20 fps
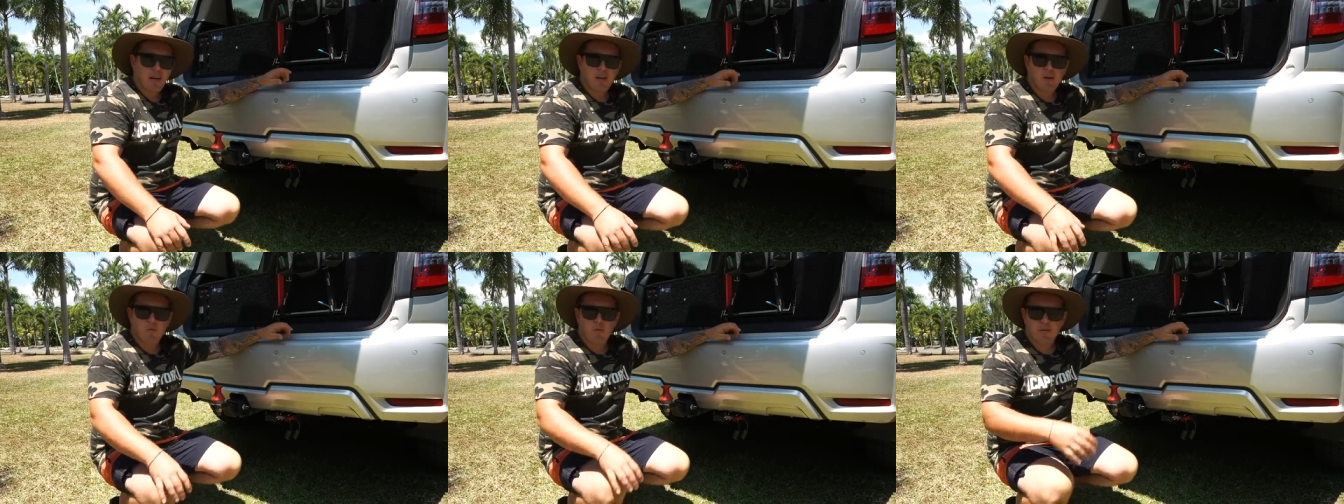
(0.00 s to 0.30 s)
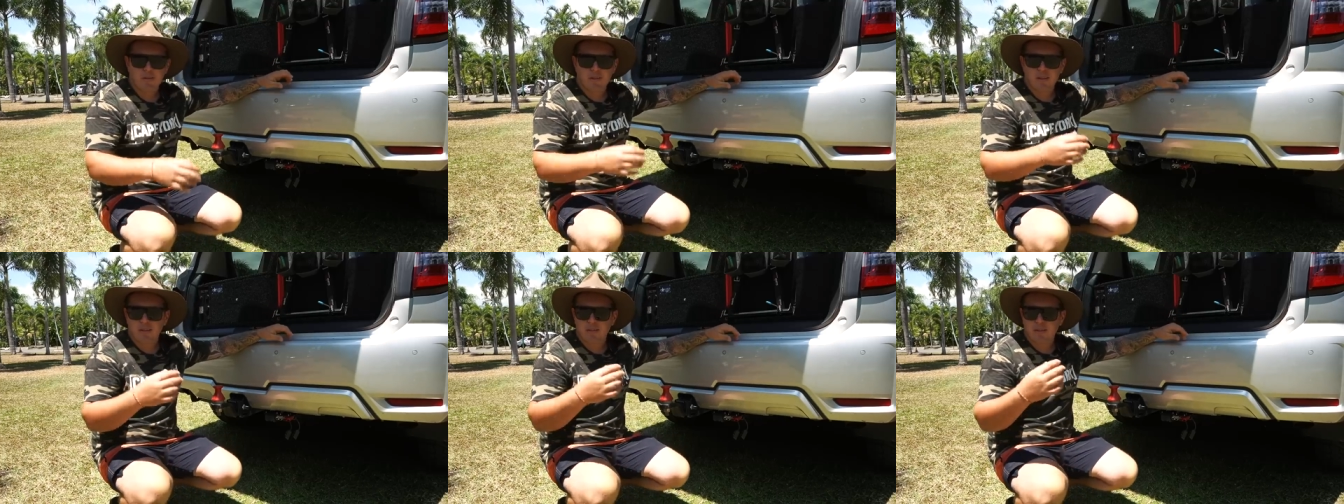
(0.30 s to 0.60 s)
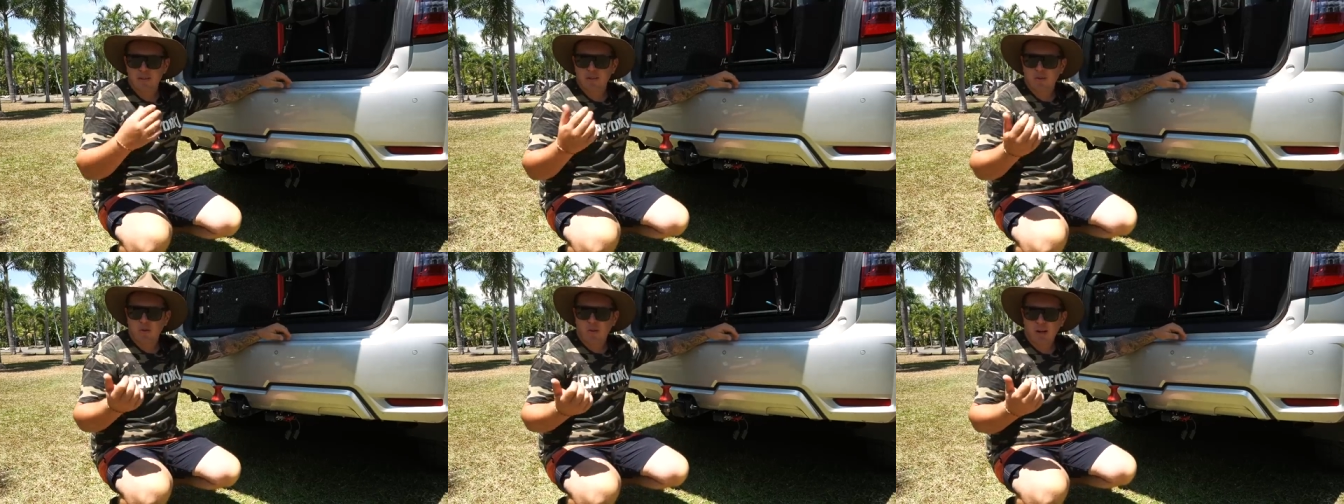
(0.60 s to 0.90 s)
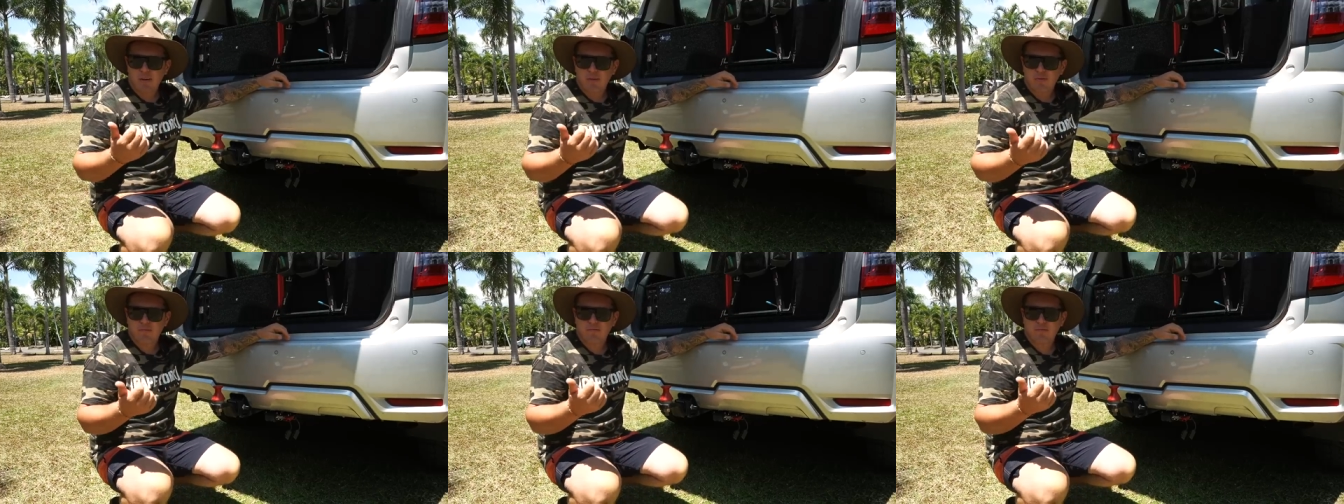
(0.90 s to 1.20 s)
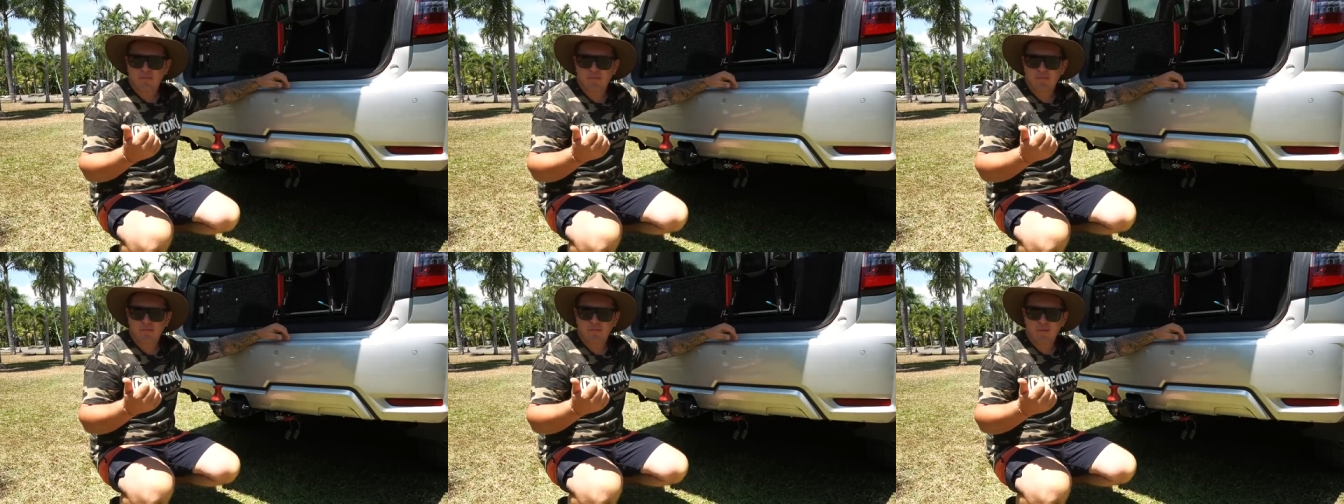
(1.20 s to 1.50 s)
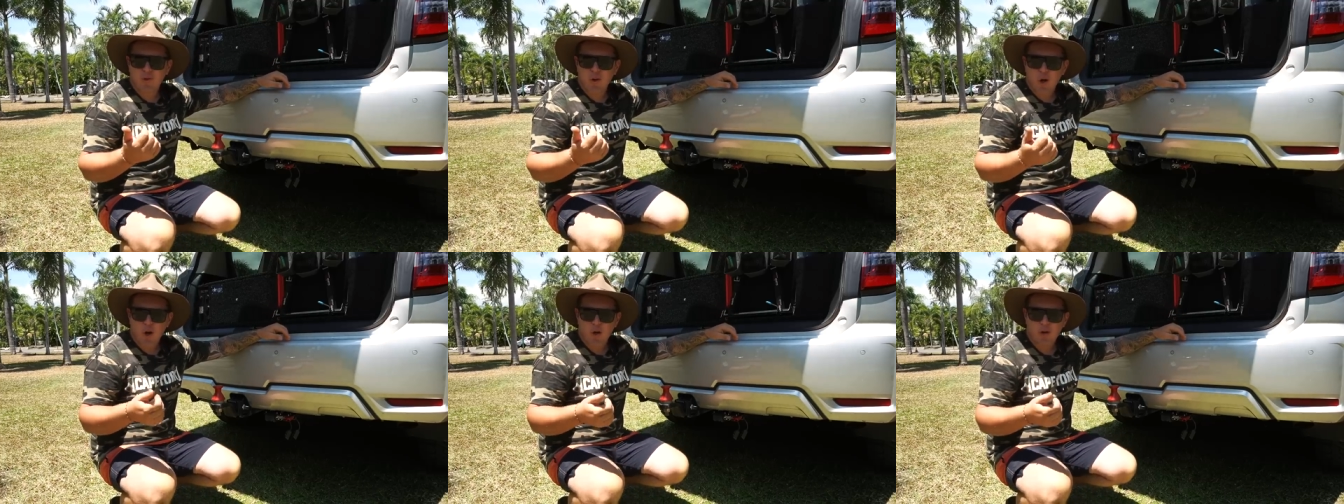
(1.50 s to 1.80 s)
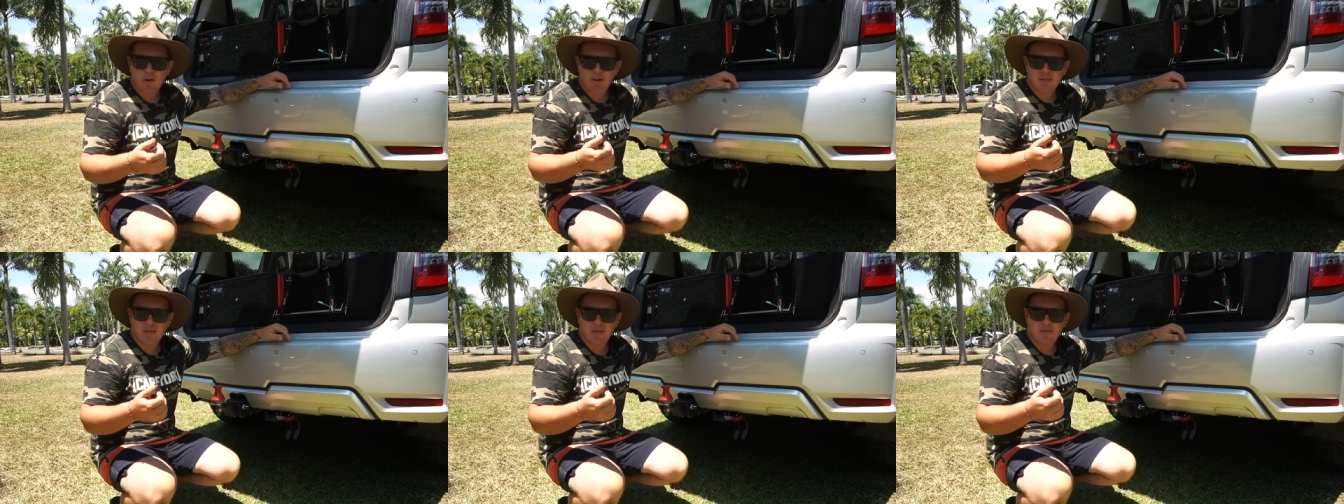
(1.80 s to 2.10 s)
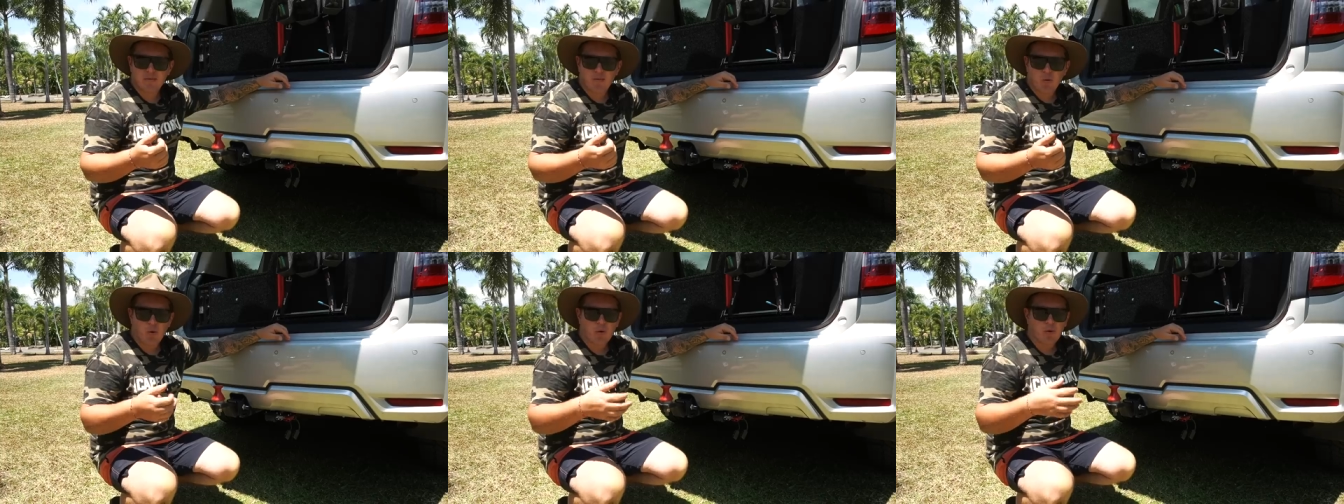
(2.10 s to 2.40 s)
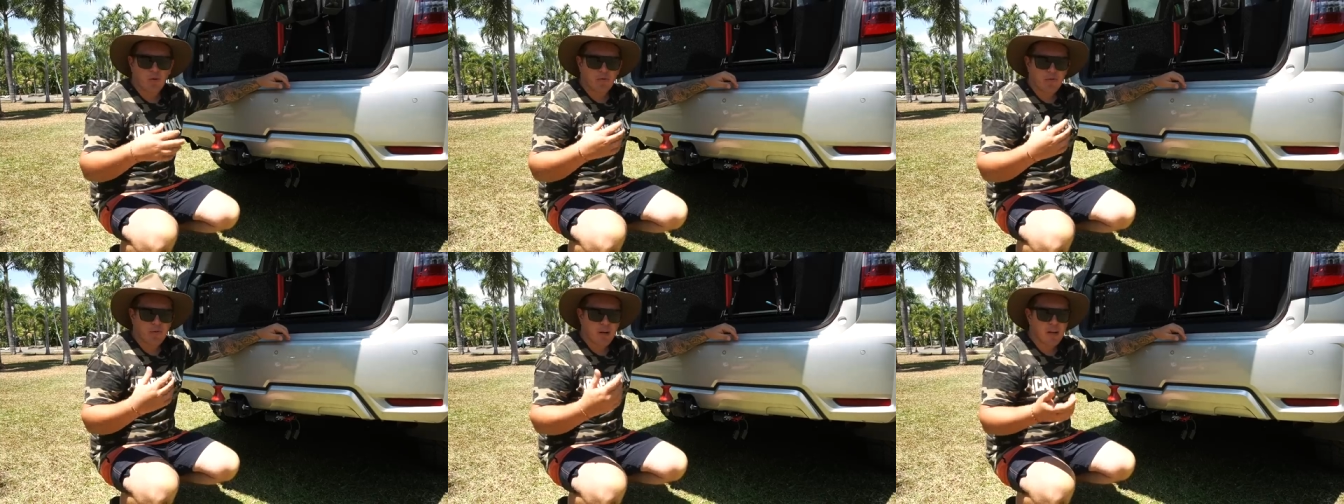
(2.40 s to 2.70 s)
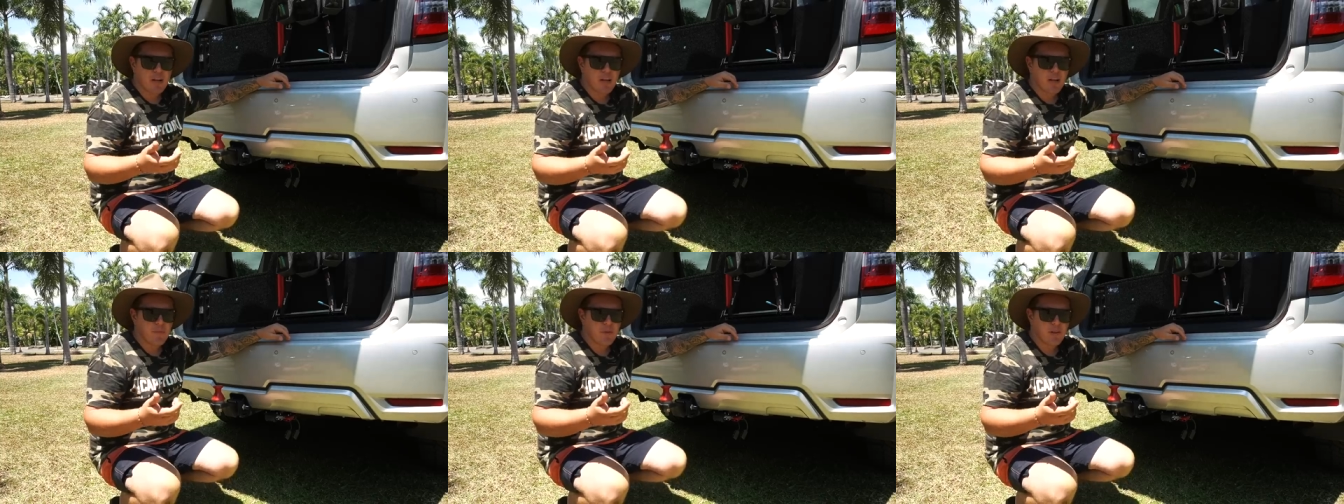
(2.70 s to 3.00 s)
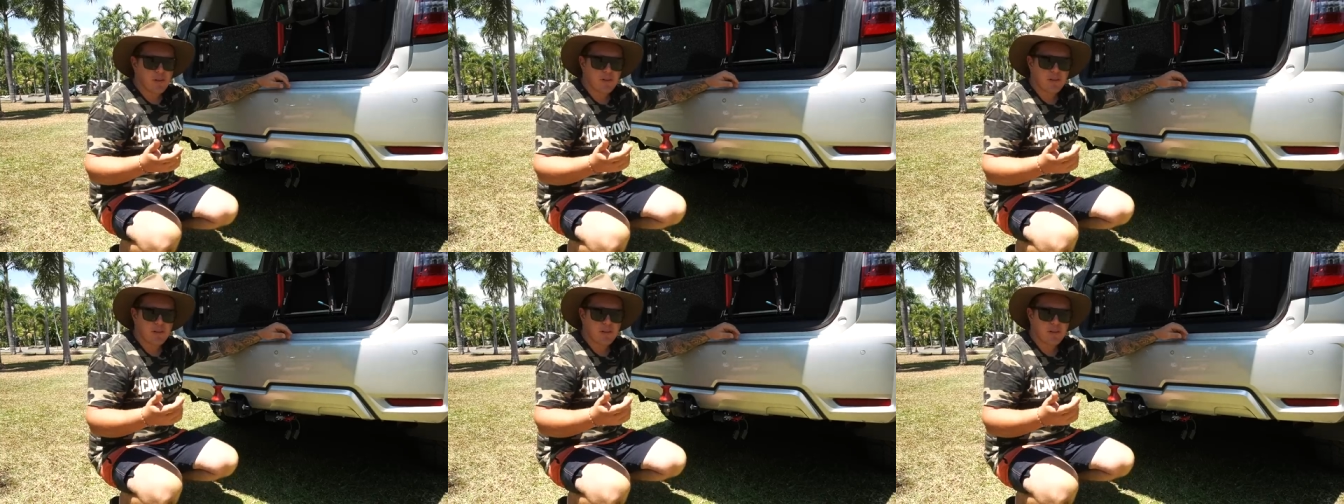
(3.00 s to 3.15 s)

And it wasn't until I noticed or found out about